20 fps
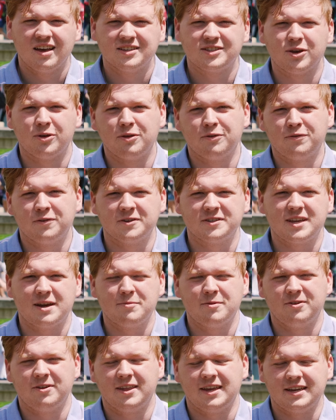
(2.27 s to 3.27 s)
So the first
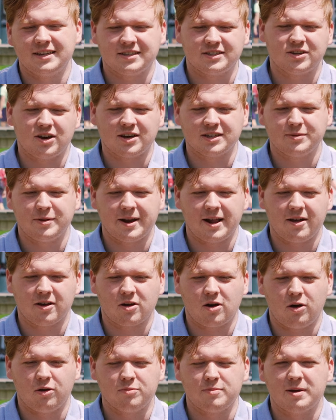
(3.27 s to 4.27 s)
time I really talked about
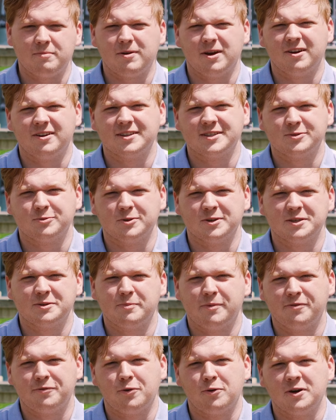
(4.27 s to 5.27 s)
alcohol with my parents was
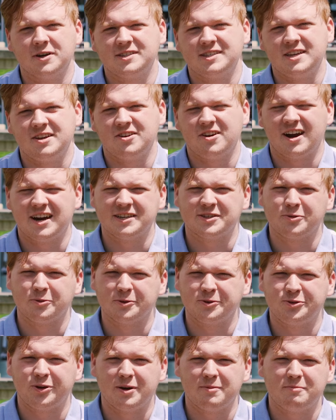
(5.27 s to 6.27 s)
before a senior high school
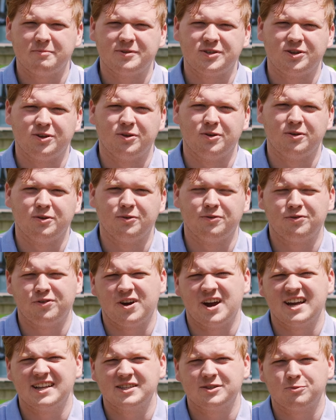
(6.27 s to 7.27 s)
trip to
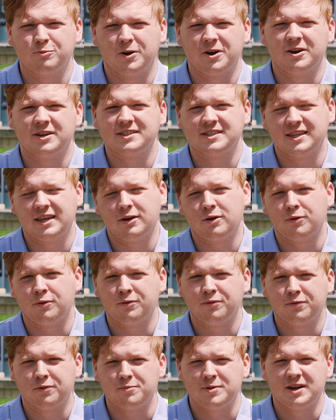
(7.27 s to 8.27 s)
France, where it's legal
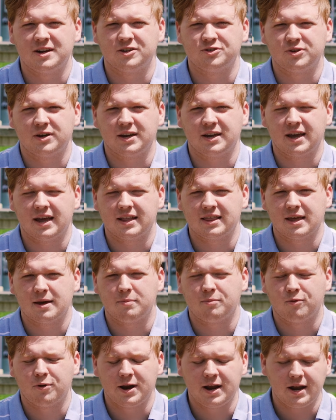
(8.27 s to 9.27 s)
for me to drink at
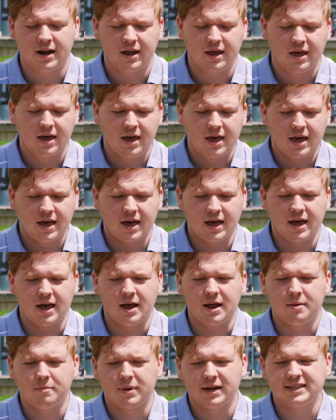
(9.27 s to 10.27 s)
that point.
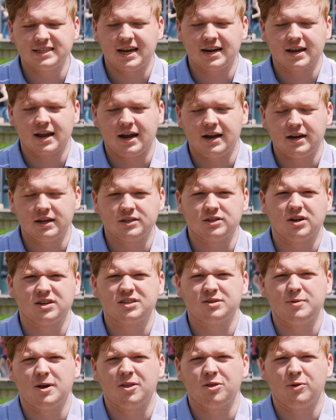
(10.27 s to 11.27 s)
And my dad kind of
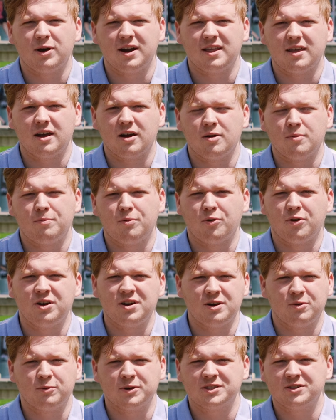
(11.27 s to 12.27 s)
talks to me on the way to the airport,
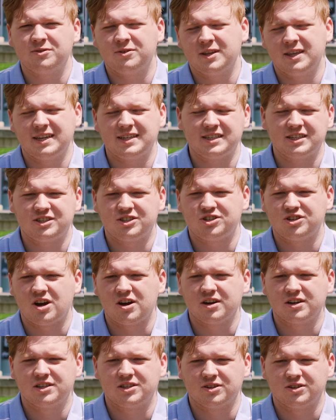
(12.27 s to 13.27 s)
and it wasn't really
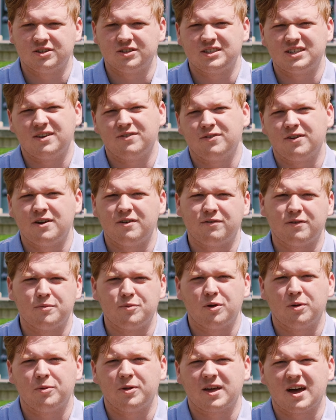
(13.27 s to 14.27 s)
disjunct or different from
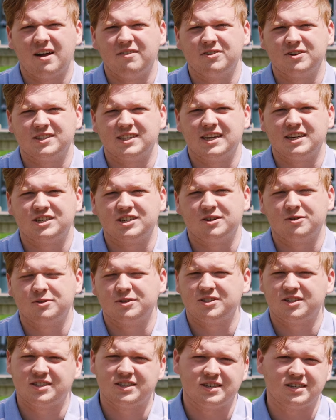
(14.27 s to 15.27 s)
normal conversation. It
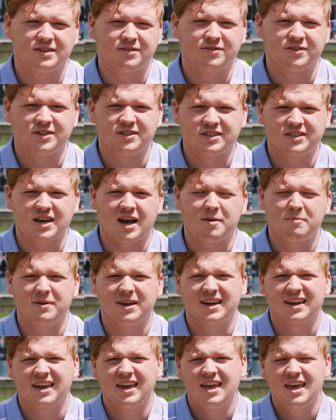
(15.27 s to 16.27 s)
was just a different
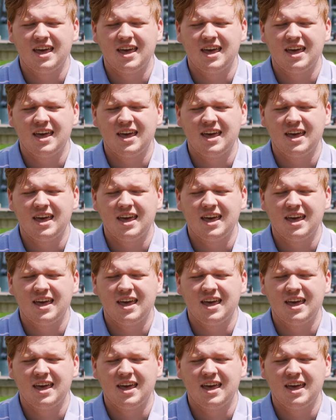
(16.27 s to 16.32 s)
topic.